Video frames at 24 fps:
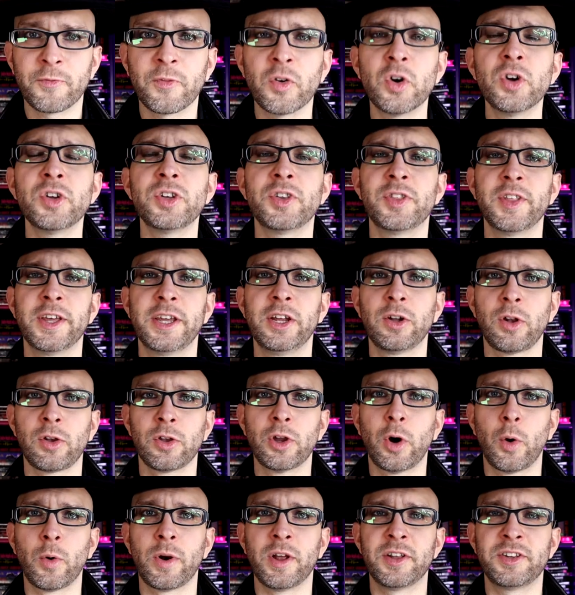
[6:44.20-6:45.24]
first thing you'll
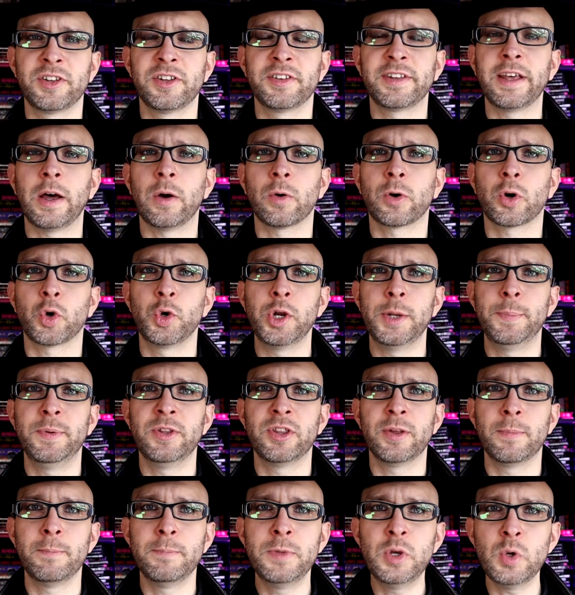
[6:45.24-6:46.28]
notice is how creepy
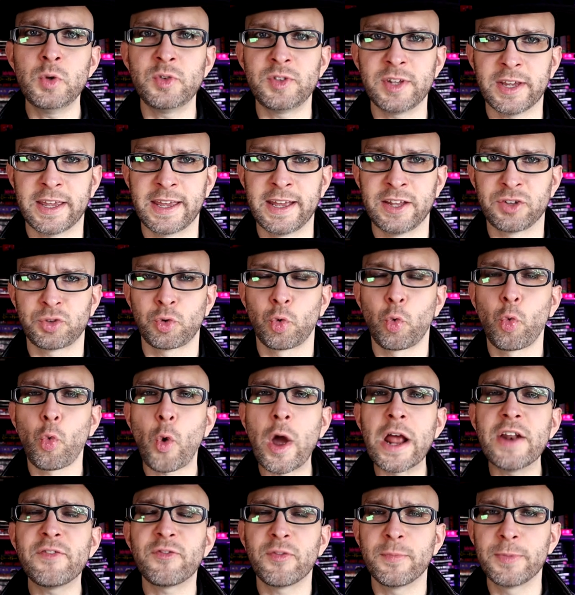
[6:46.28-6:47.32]
the music is
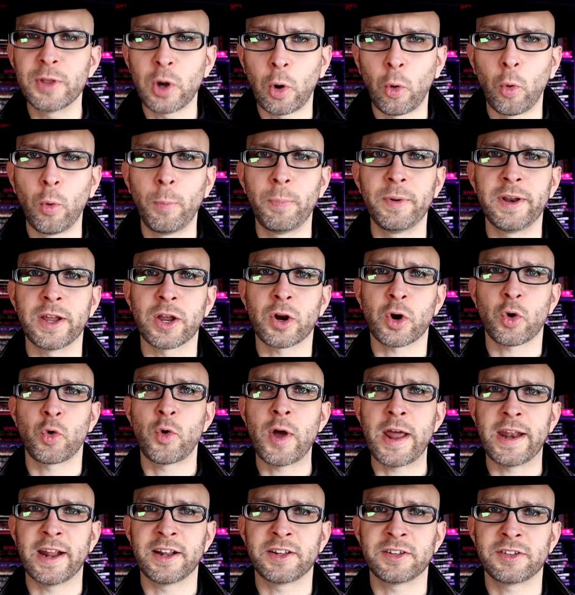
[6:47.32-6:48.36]
right from the opening
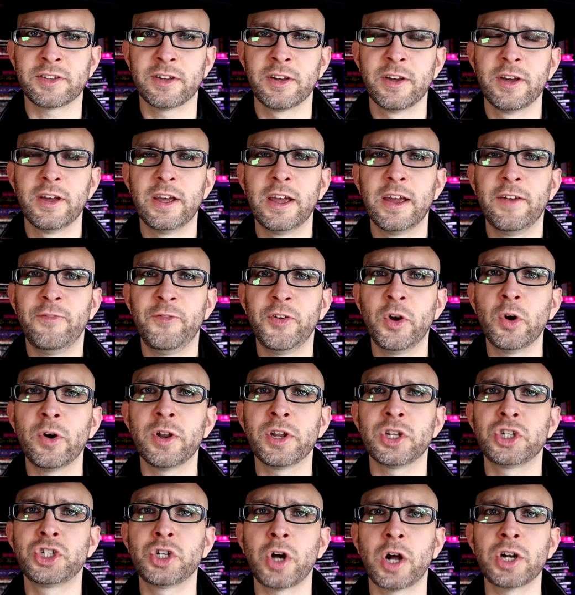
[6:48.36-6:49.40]
credits. If you were to
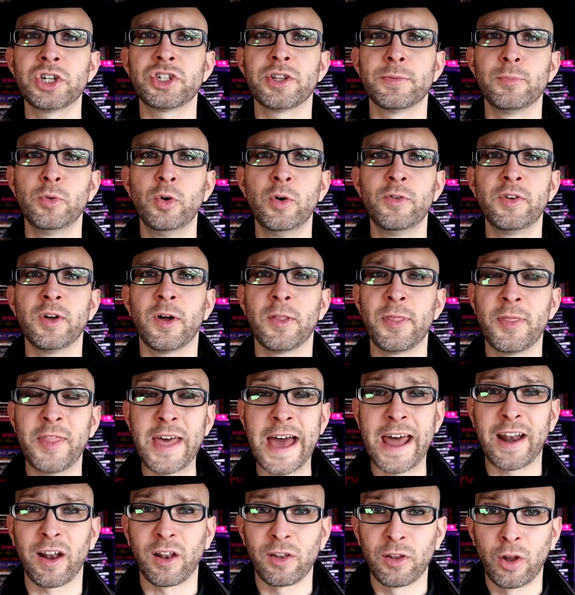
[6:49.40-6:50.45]
judge the movie on
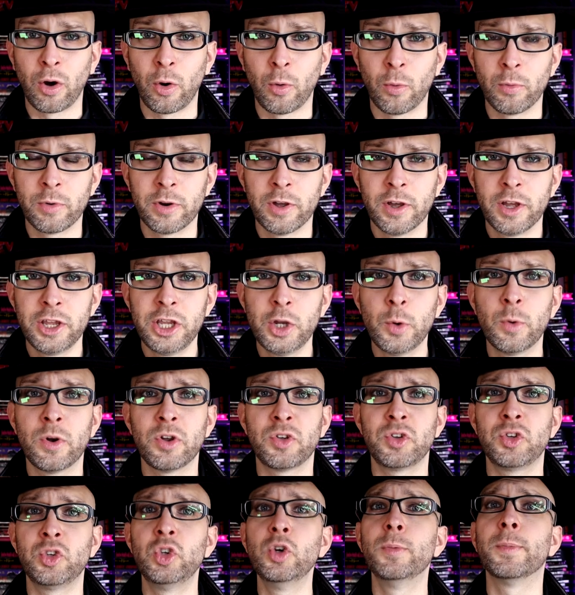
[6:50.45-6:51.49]
that alone, you would
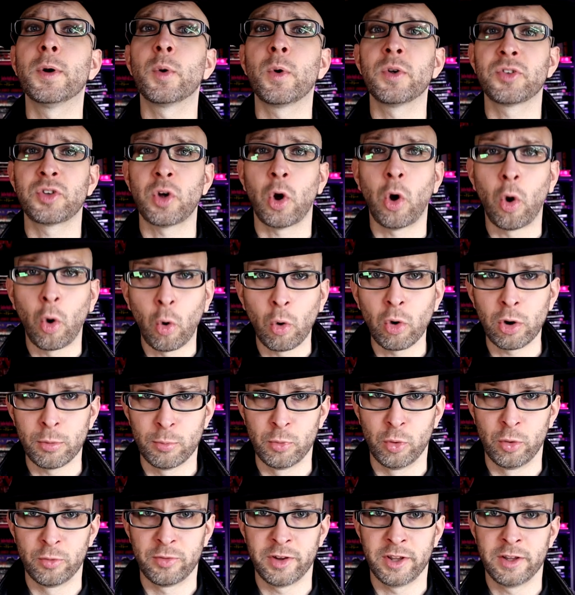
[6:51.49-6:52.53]
assume it was a horror
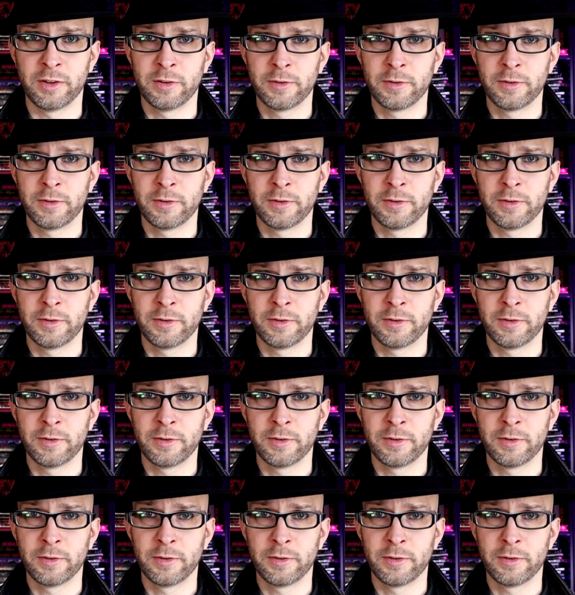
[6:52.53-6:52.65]
movie.